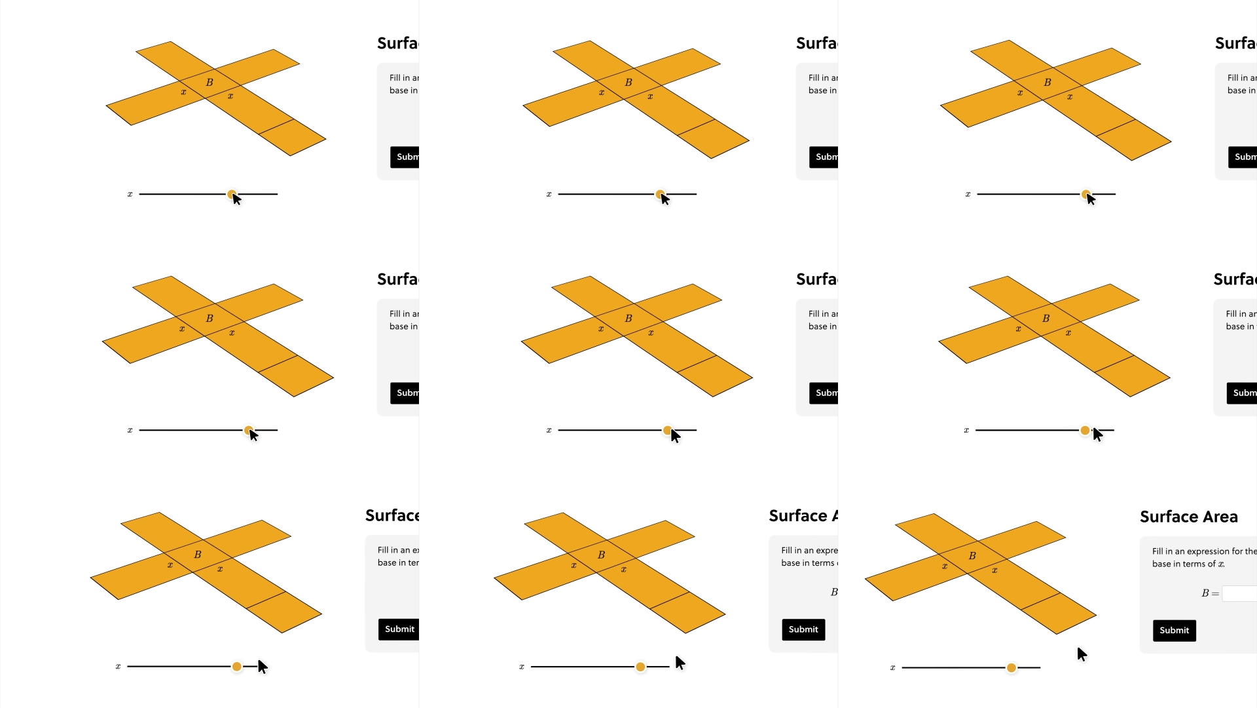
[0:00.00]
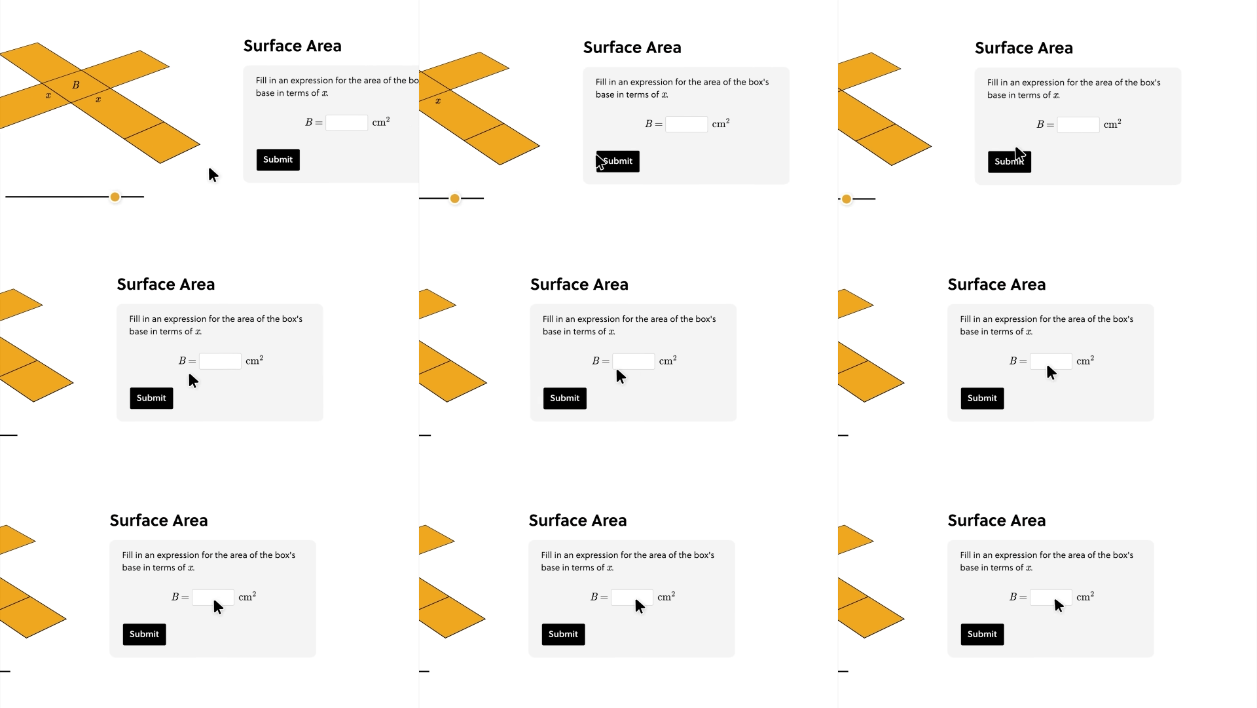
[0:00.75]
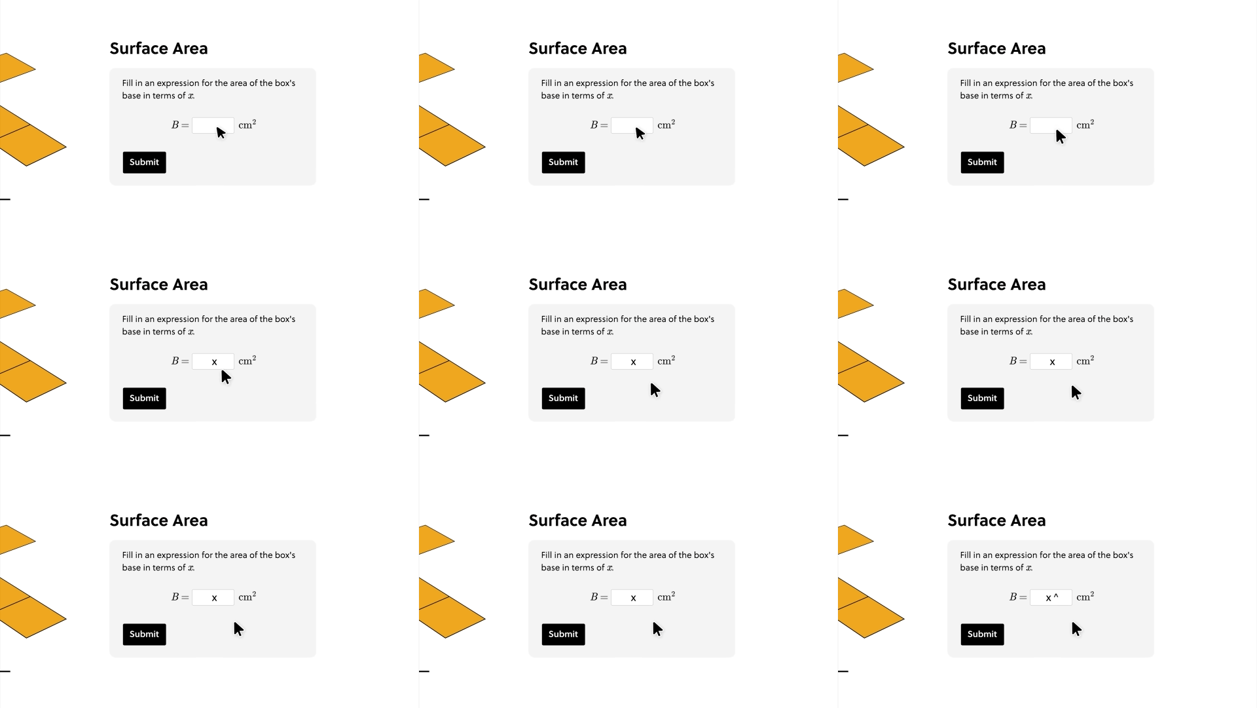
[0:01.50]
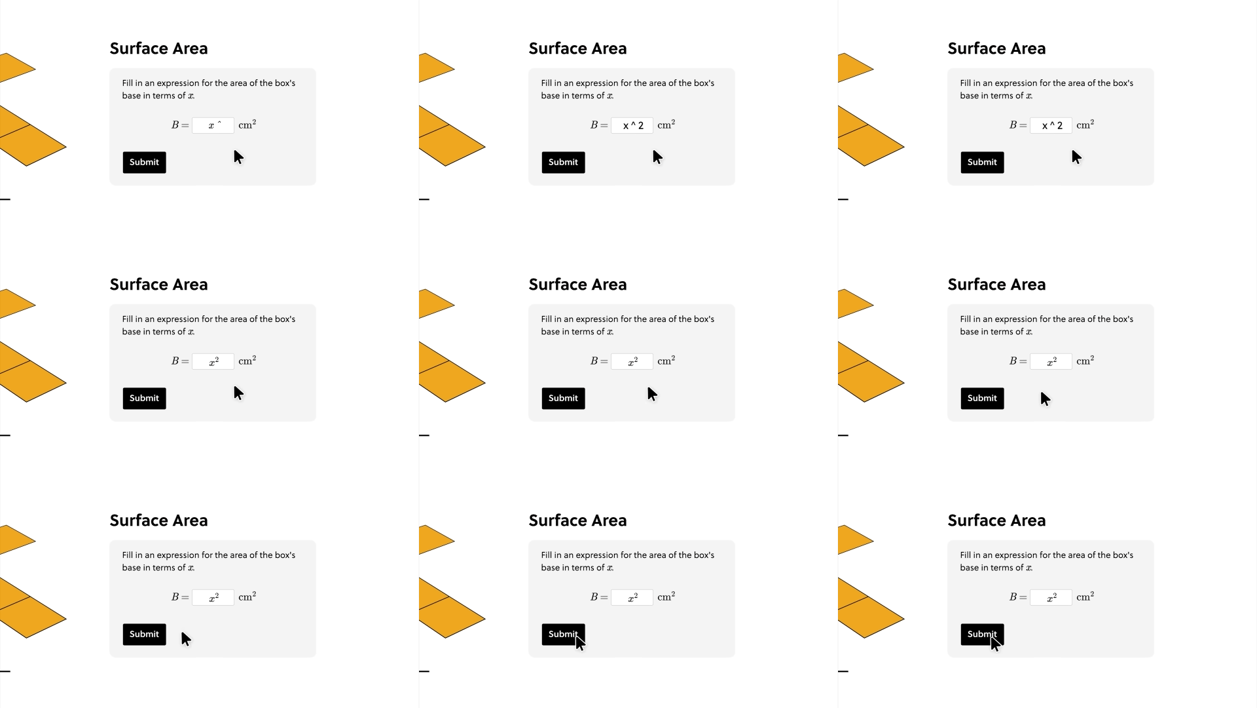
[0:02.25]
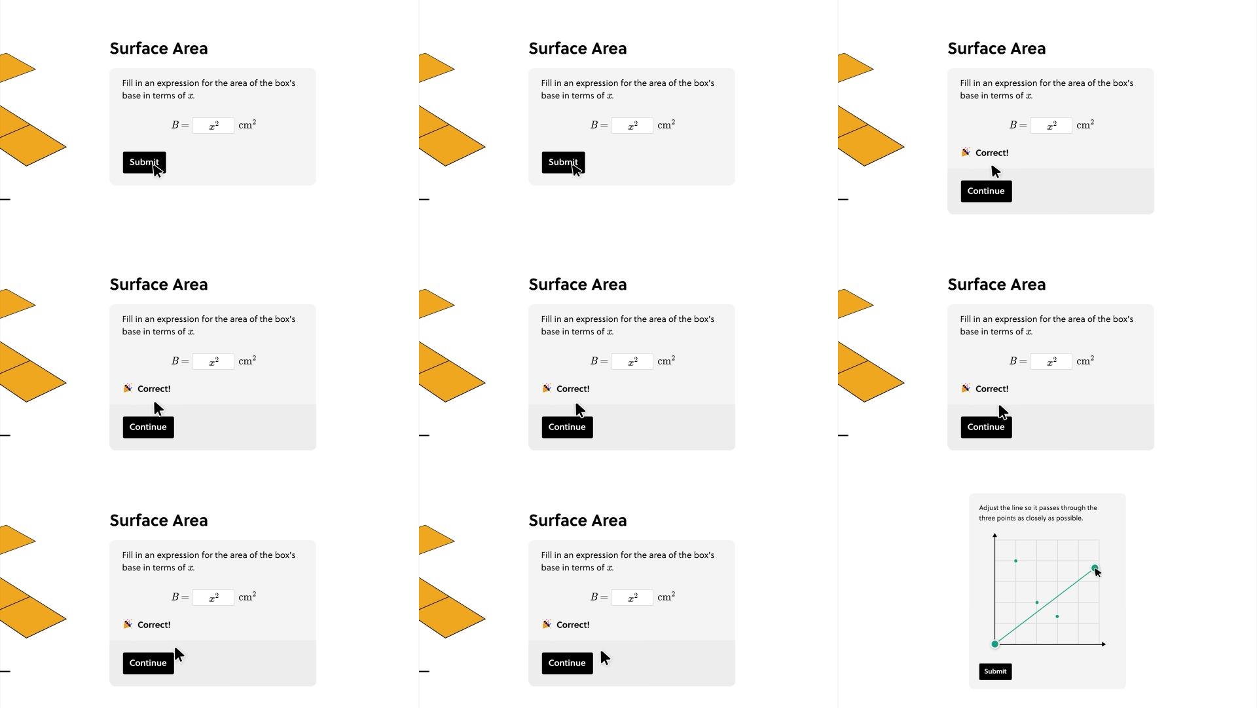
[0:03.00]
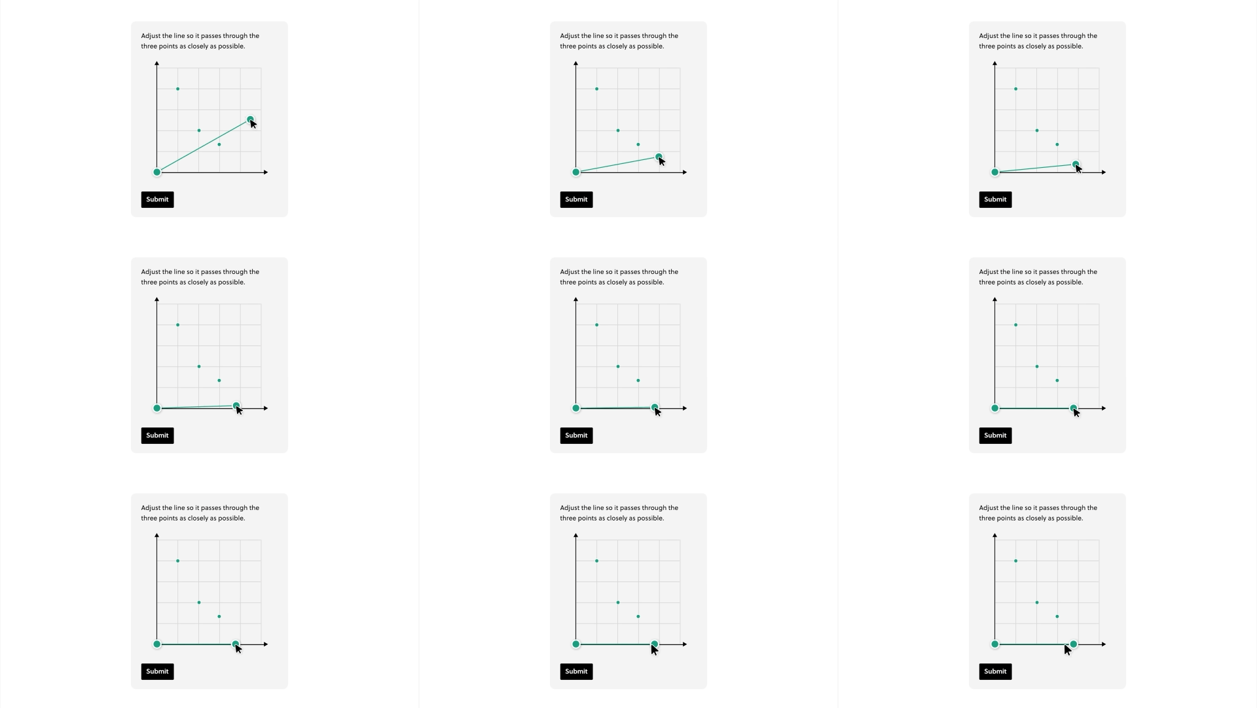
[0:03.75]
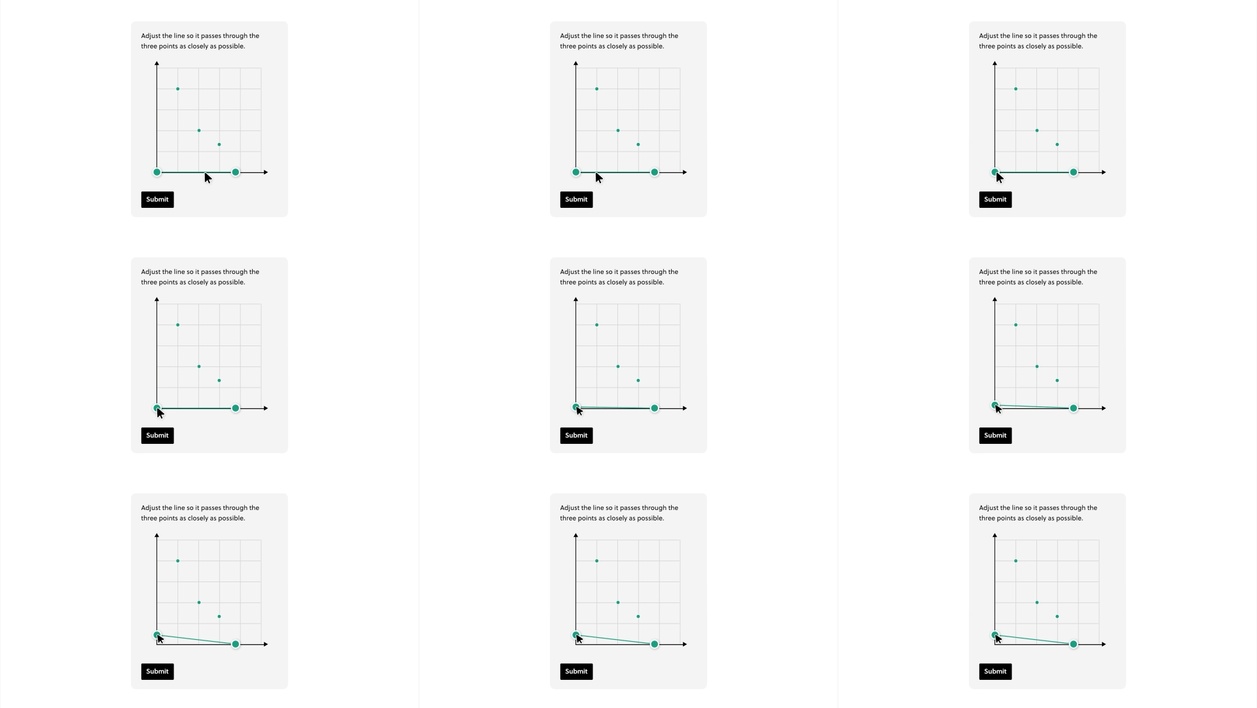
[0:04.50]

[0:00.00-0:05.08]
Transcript: No face is visible, so there are no lips to read.